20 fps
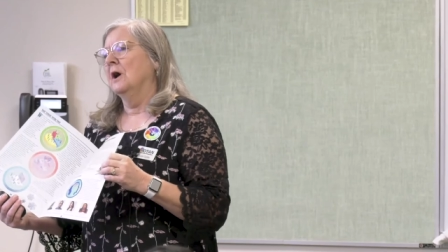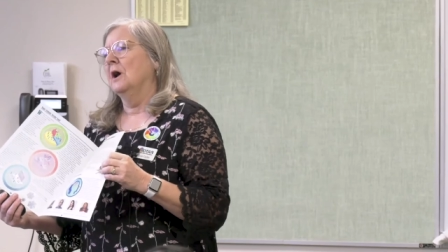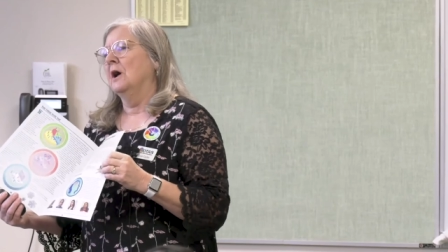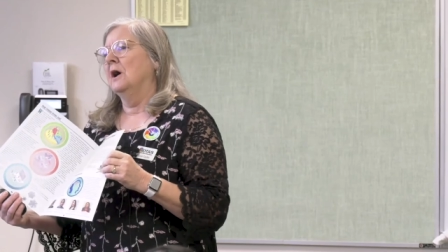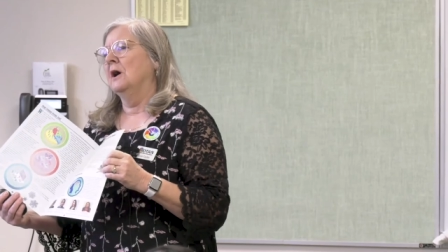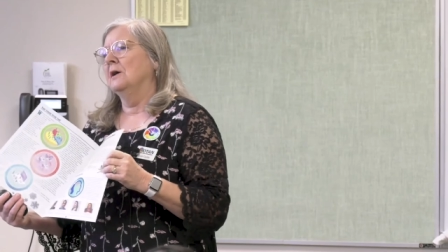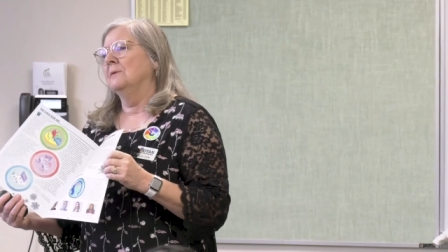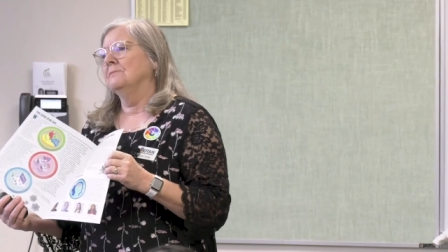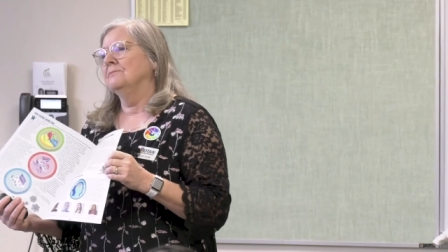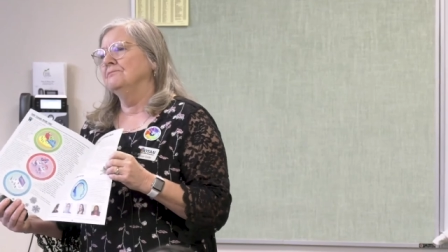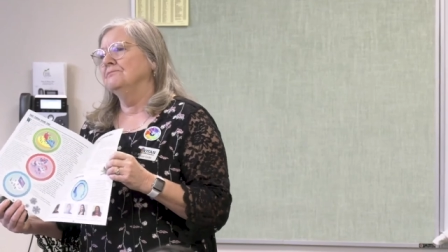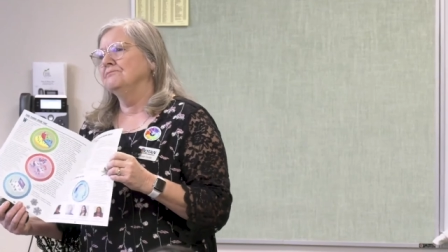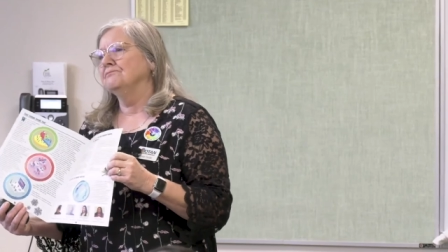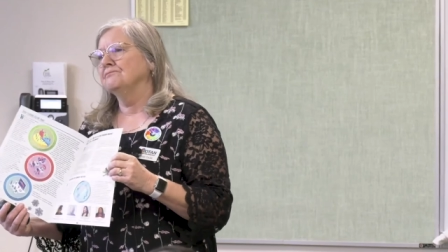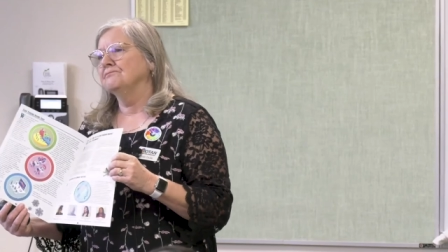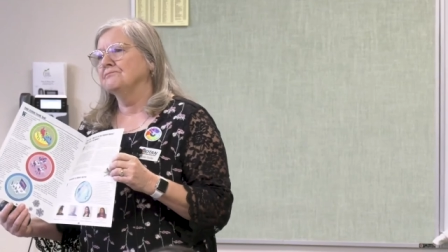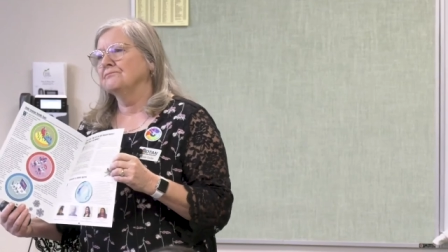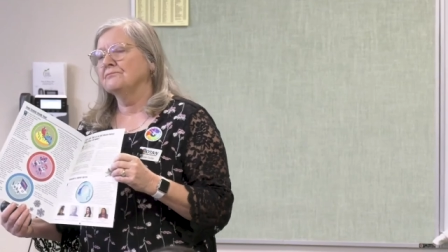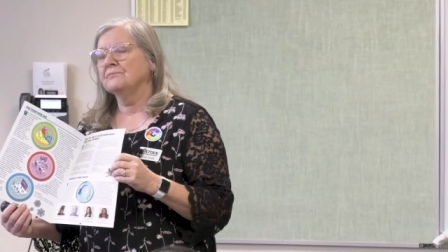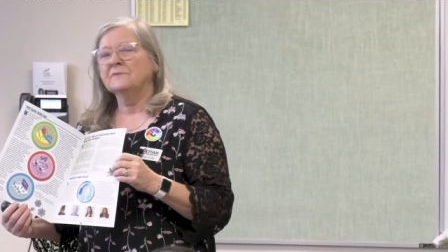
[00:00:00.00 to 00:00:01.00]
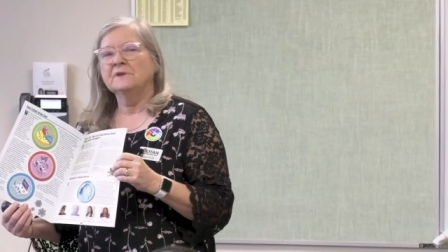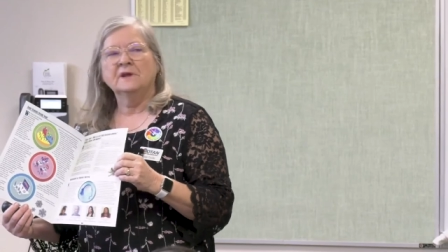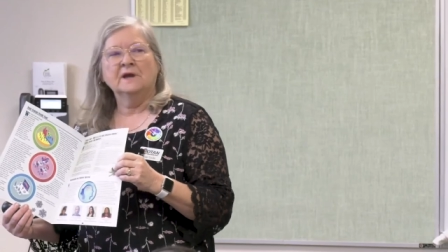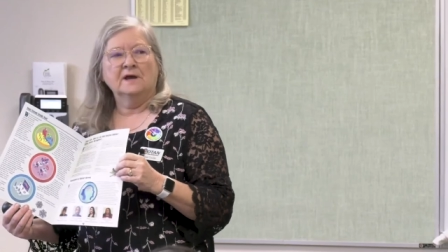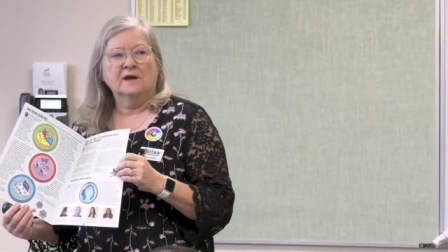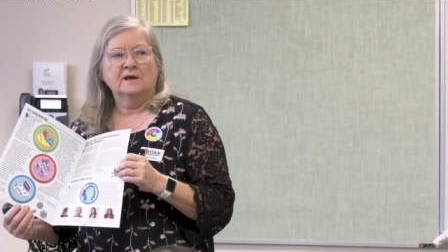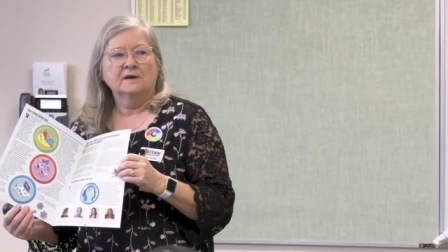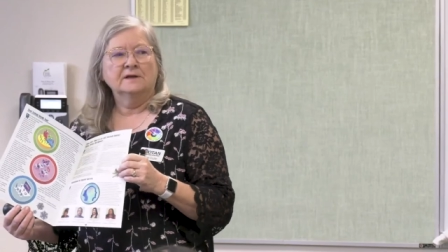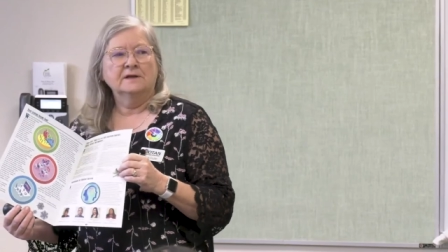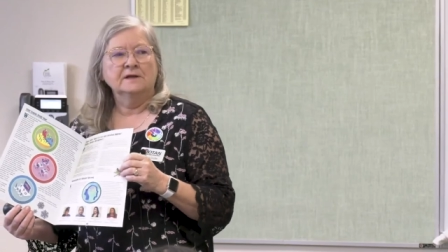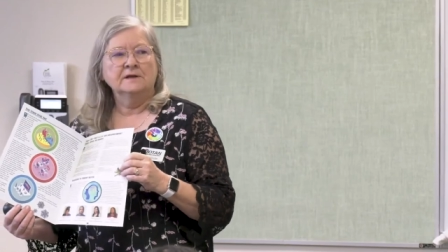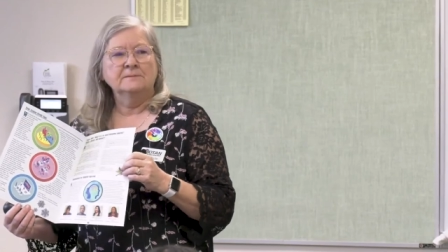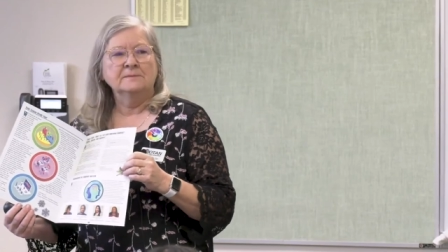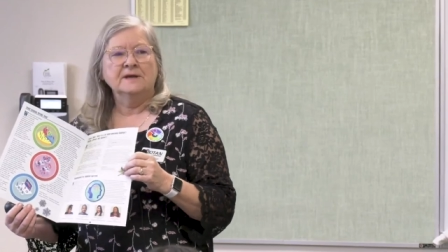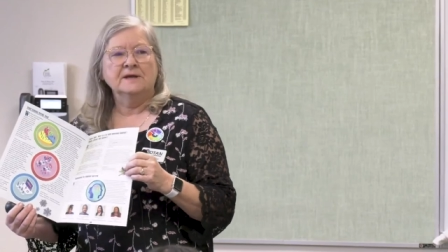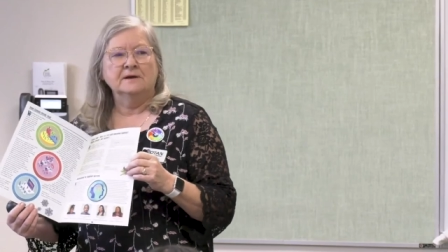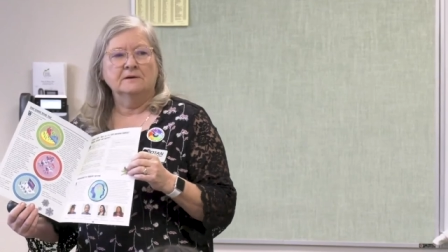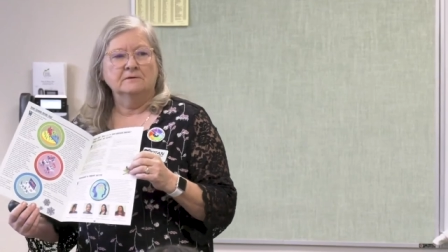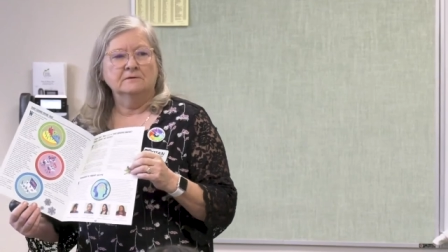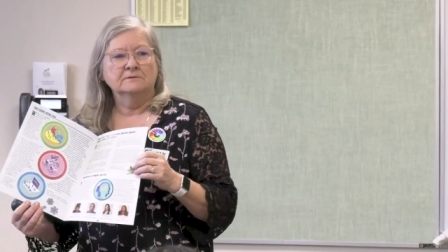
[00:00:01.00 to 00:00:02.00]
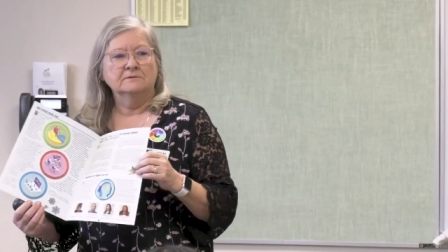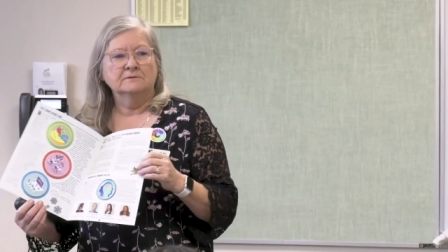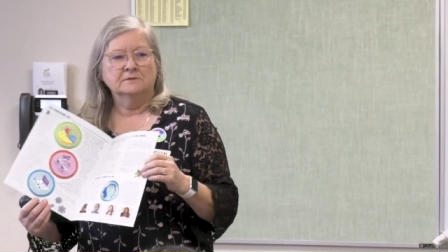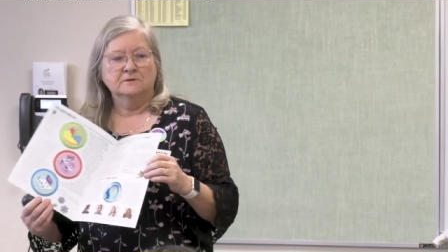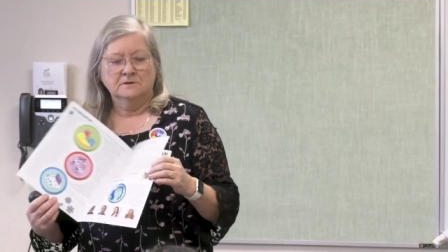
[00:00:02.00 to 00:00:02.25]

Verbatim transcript: um, yeah, email.